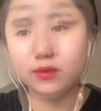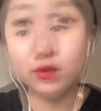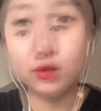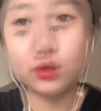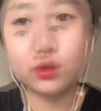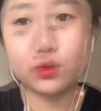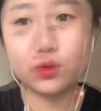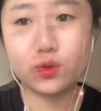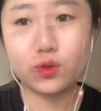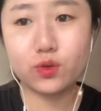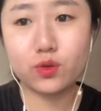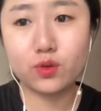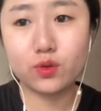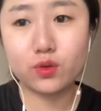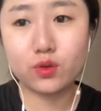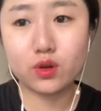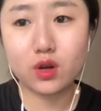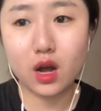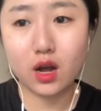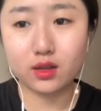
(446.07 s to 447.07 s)

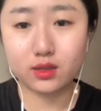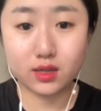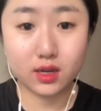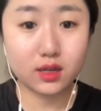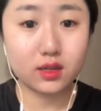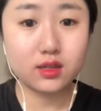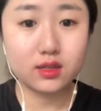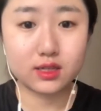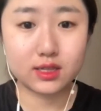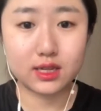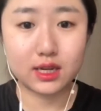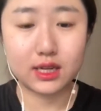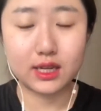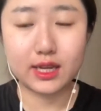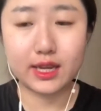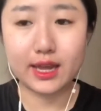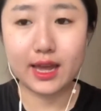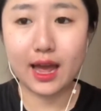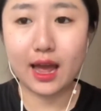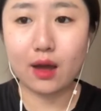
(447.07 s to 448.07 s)
To conduct the
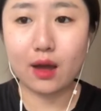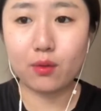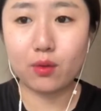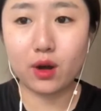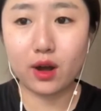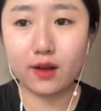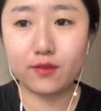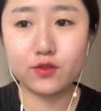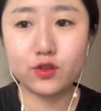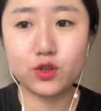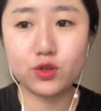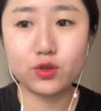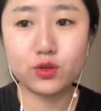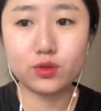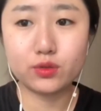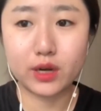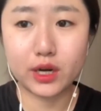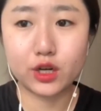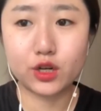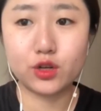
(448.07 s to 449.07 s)
study, I will have to
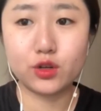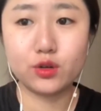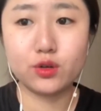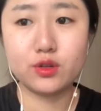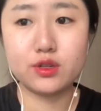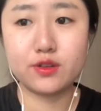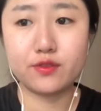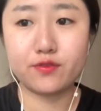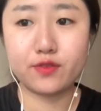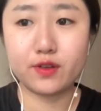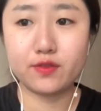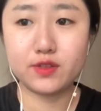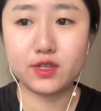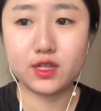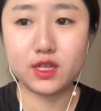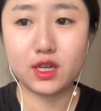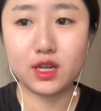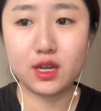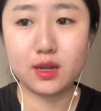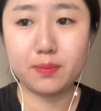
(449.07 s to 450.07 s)
recruit
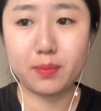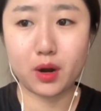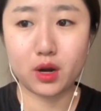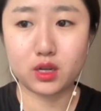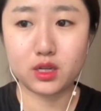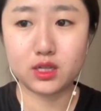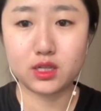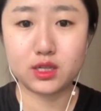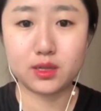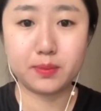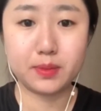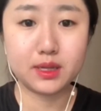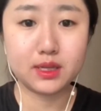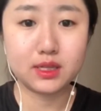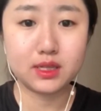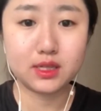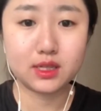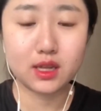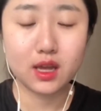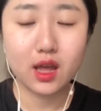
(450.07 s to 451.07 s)
50
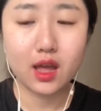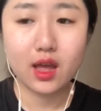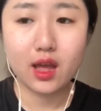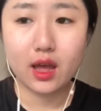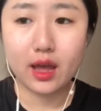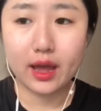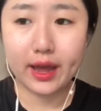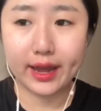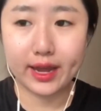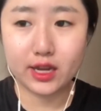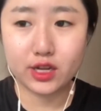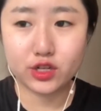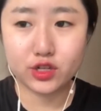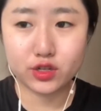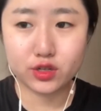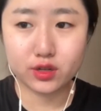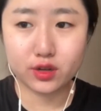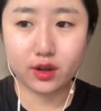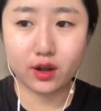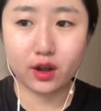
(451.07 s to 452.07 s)
participants
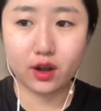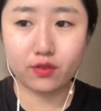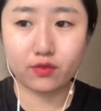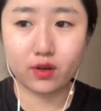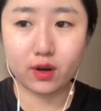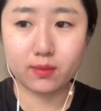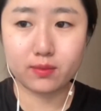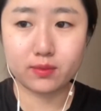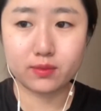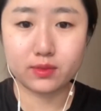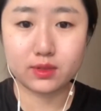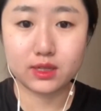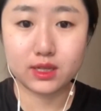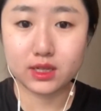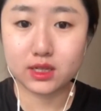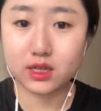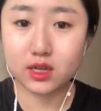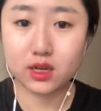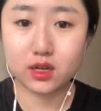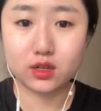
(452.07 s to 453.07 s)
aged from
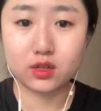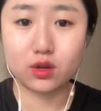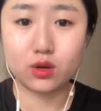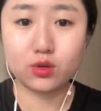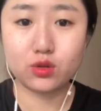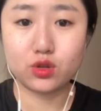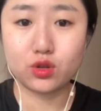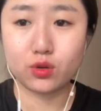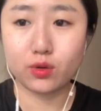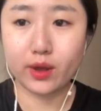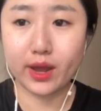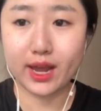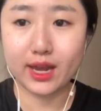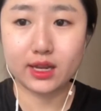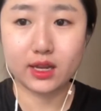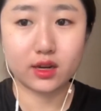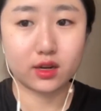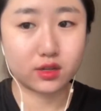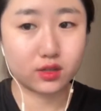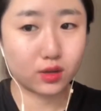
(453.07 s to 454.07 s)
6 years old to 8
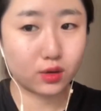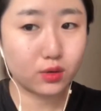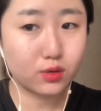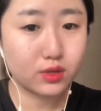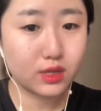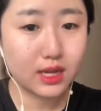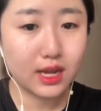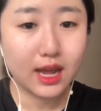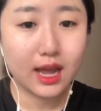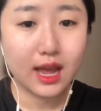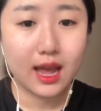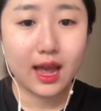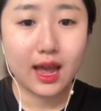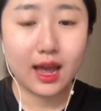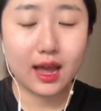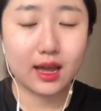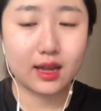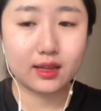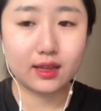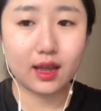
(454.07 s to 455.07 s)
years old,
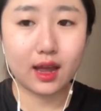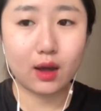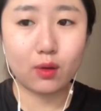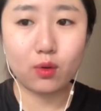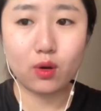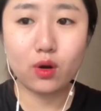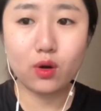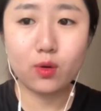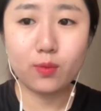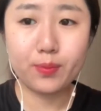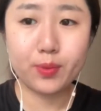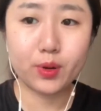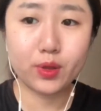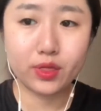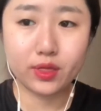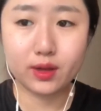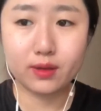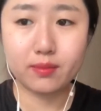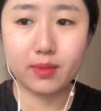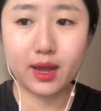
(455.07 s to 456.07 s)
and I will put
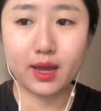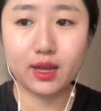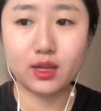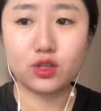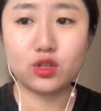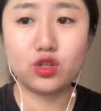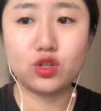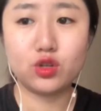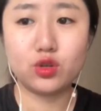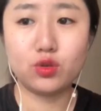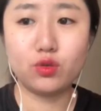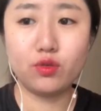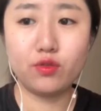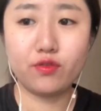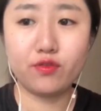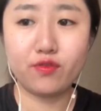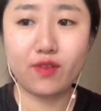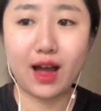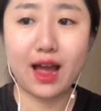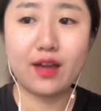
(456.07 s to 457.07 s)
them into
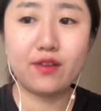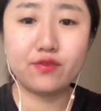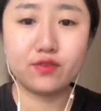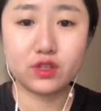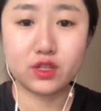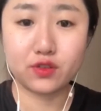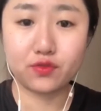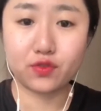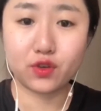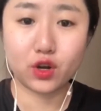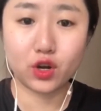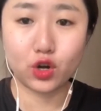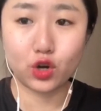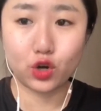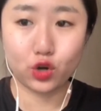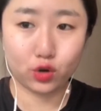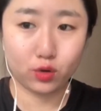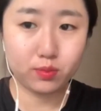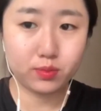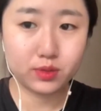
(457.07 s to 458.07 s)
5 different
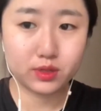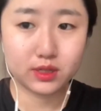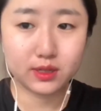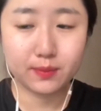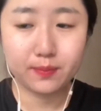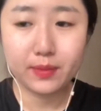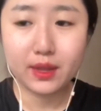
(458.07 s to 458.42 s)
groups,